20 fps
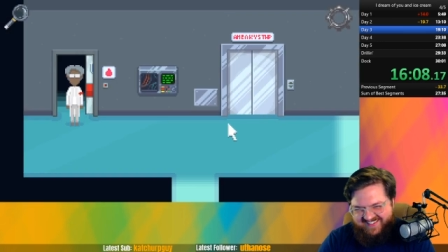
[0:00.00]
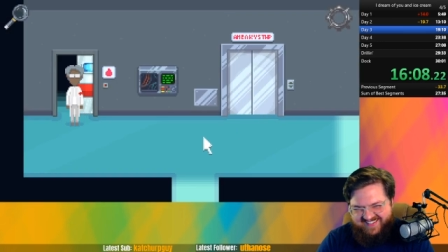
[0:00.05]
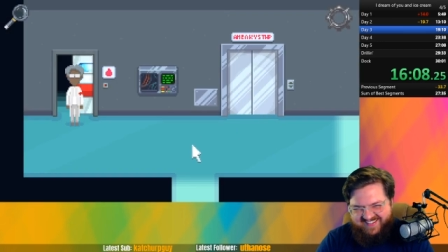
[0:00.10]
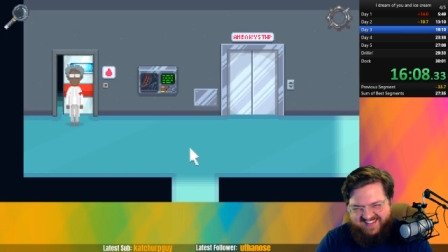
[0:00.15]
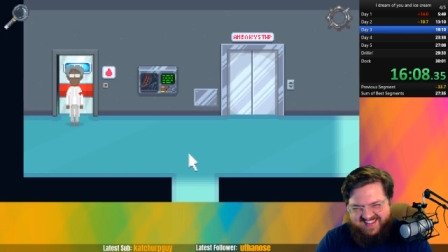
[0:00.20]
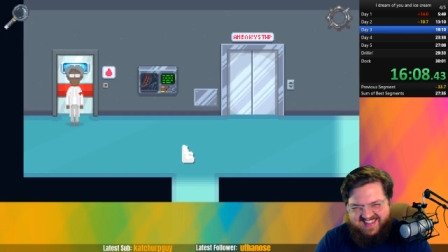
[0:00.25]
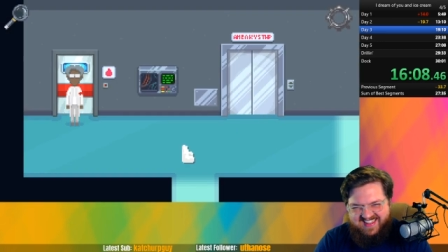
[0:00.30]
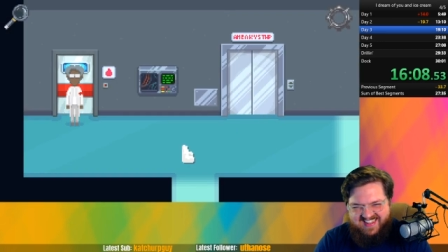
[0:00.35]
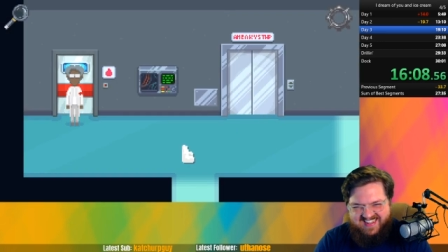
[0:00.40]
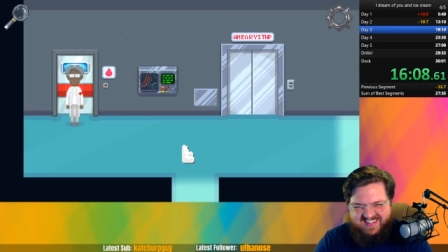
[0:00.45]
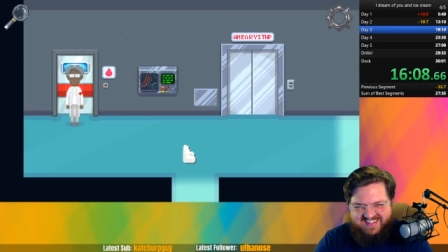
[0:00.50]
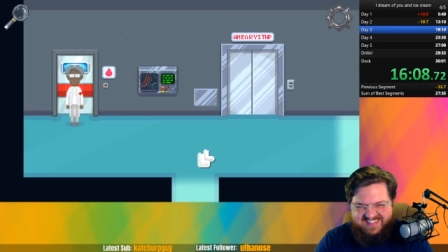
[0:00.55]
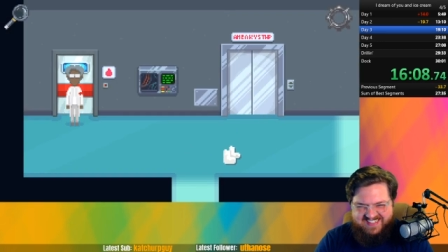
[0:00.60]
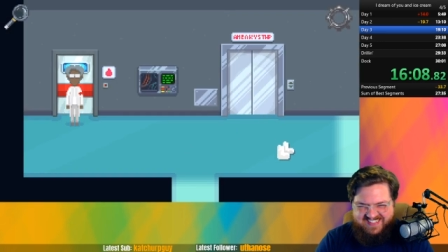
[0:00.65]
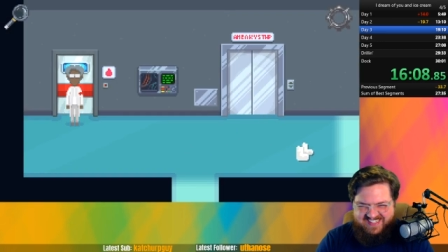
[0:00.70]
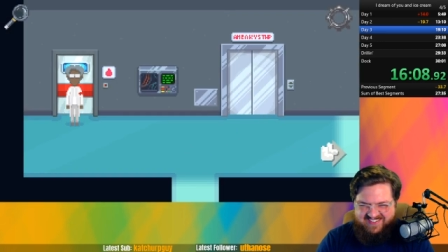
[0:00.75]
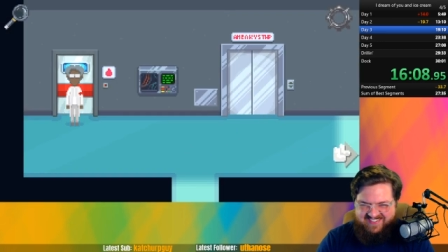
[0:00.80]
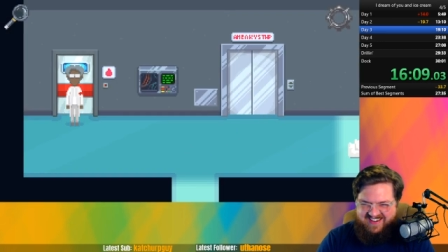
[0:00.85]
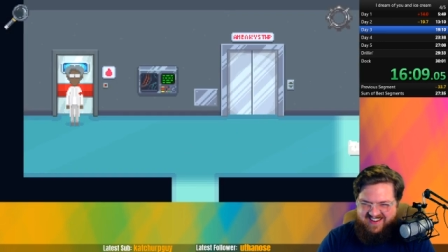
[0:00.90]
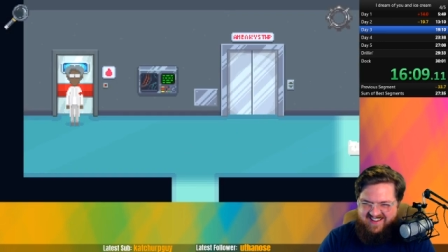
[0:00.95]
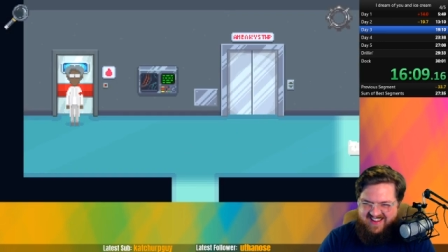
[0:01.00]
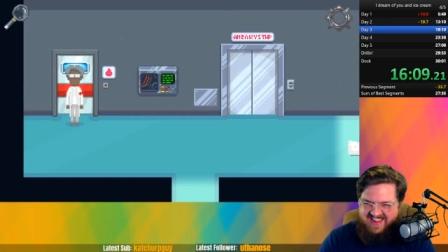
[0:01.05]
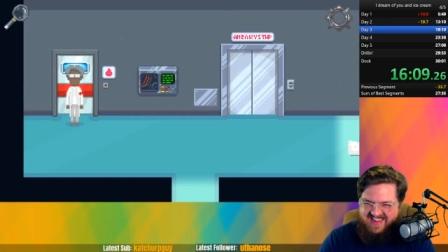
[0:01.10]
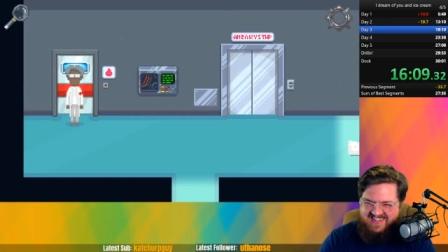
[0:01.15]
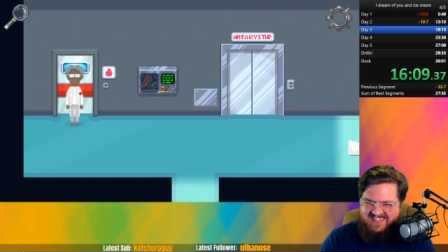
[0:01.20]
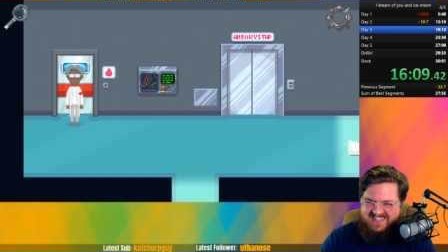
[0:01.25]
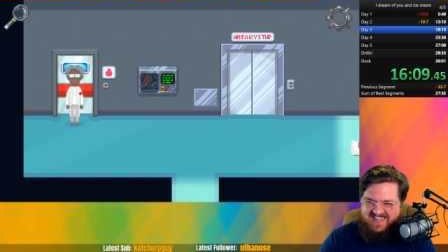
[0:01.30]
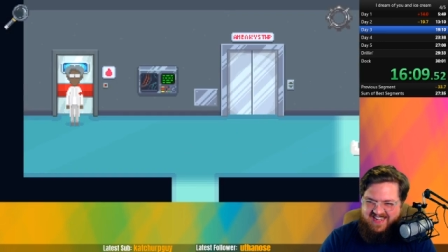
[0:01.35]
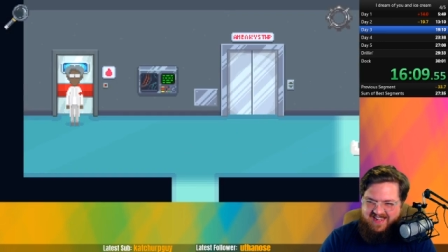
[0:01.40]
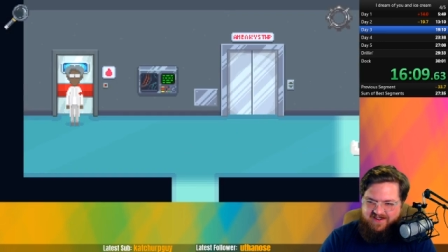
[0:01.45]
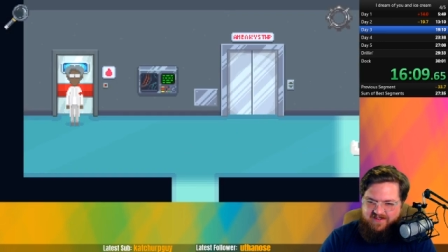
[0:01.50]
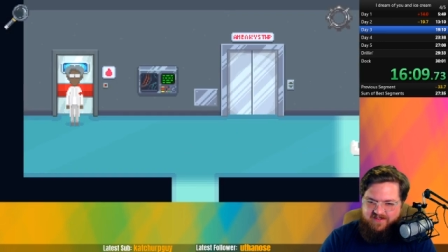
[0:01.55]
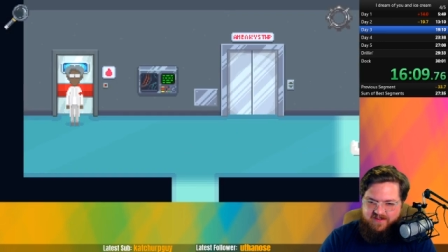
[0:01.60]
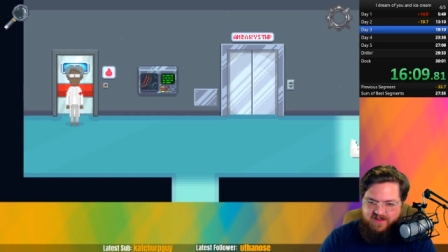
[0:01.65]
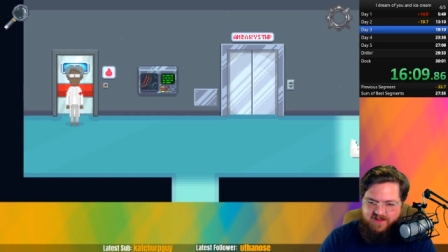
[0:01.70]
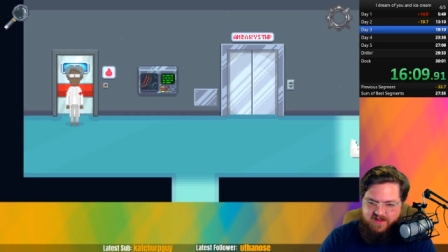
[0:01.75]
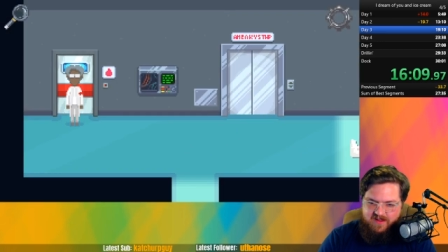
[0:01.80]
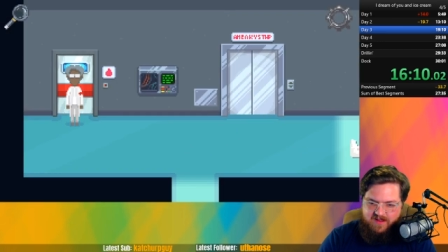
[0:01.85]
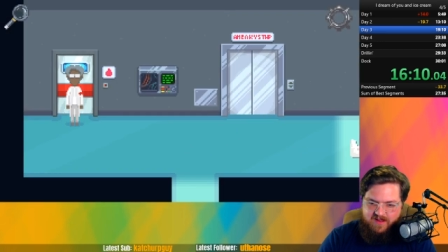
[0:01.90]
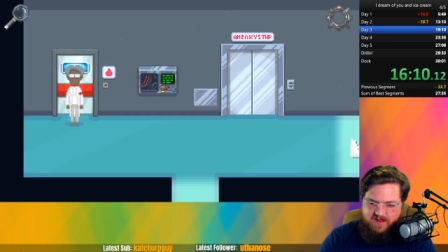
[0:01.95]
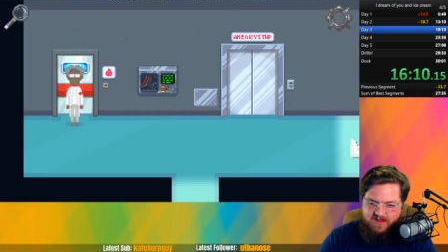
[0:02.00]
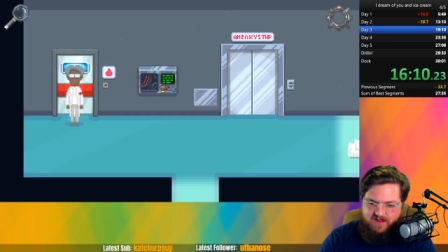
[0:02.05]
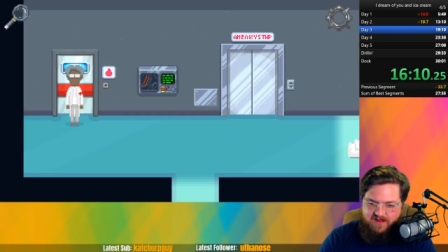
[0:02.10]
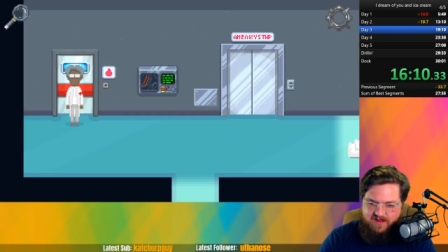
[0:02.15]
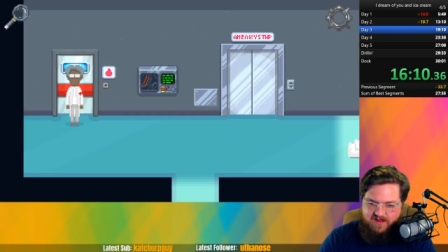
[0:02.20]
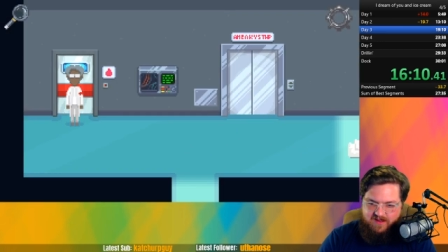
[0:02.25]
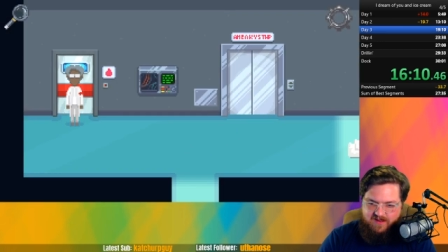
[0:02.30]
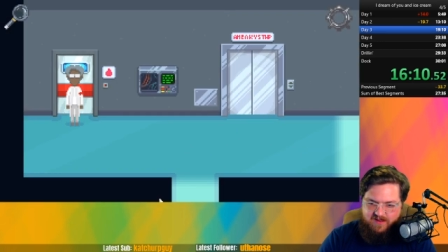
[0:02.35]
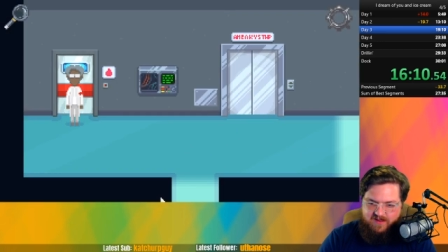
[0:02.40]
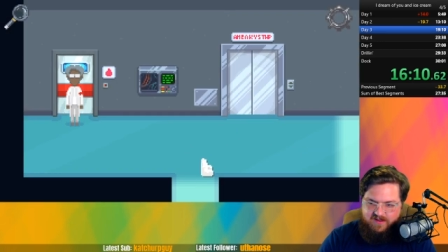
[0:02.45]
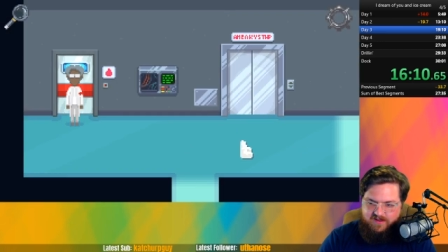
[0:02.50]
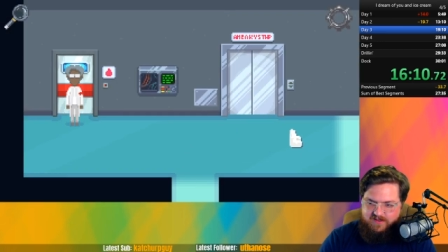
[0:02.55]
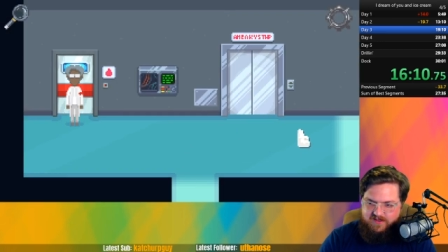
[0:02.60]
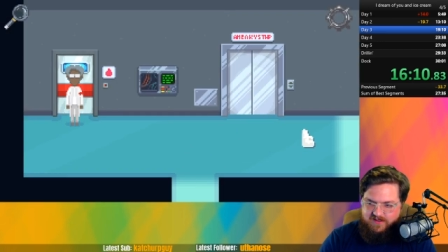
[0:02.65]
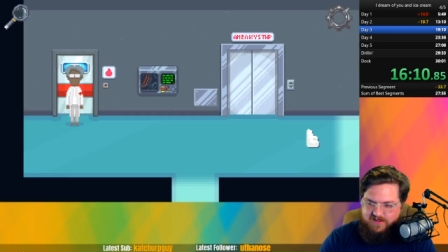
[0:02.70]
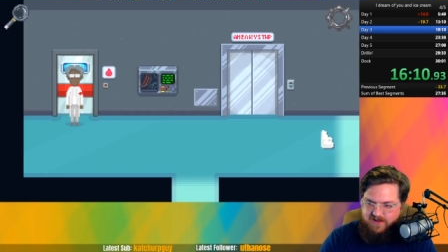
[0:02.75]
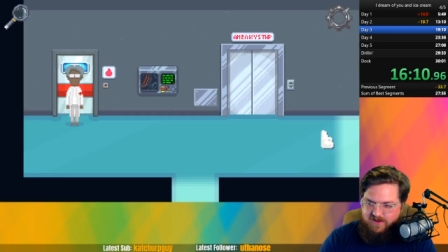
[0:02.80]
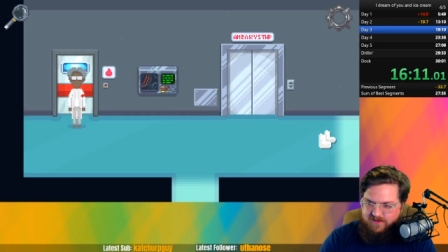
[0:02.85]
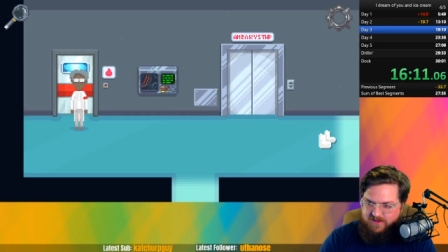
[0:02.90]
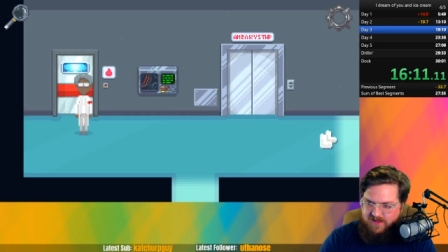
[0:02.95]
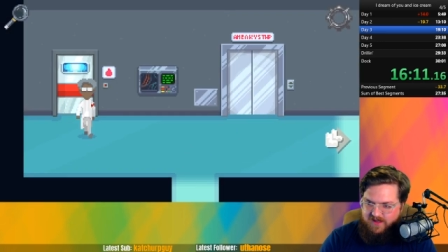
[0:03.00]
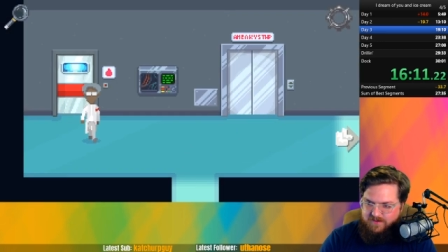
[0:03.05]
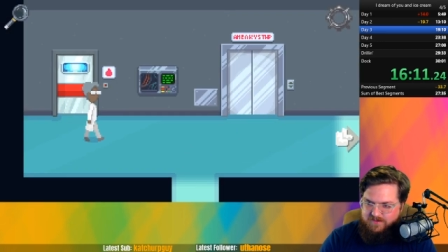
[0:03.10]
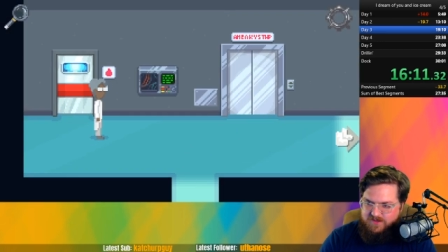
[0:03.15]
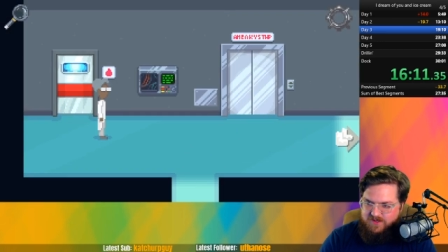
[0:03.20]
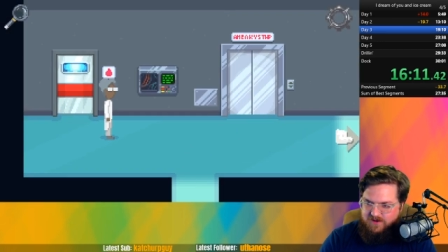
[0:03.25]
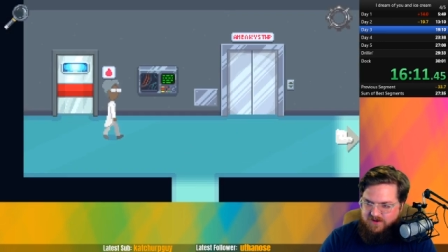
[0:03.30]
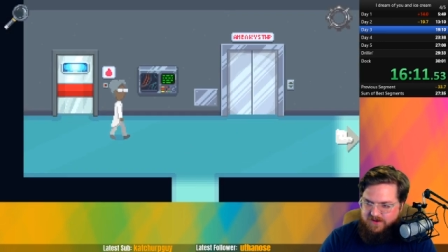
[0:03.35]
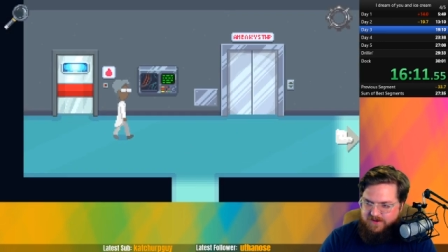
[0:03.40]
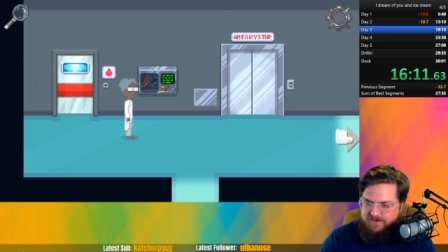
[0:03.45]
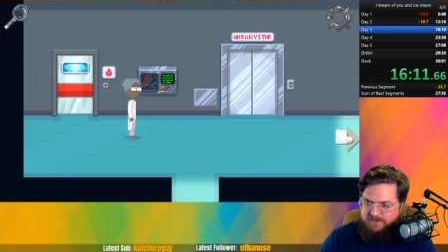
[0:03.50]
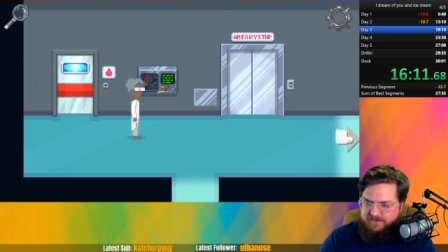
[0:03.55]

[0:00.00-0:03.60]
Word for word: so there we go. I hit 10. Uh, I clicked out of the game. Sorry.